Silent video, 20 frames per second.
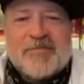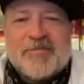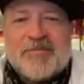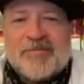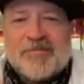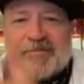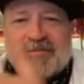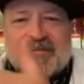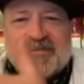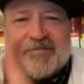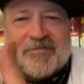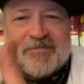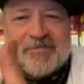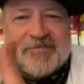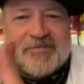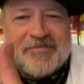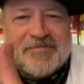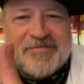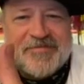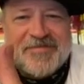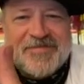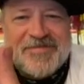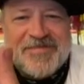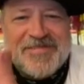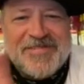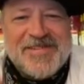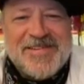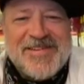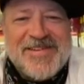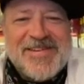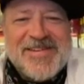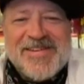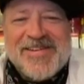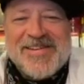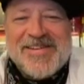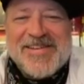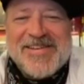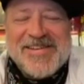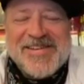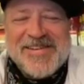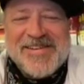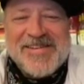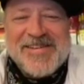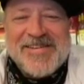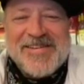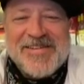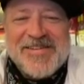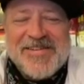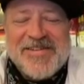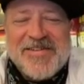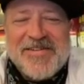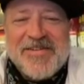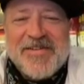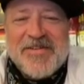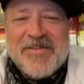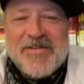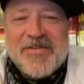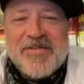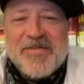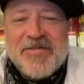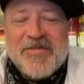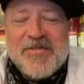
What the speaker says: No words are spoken by the person on screen.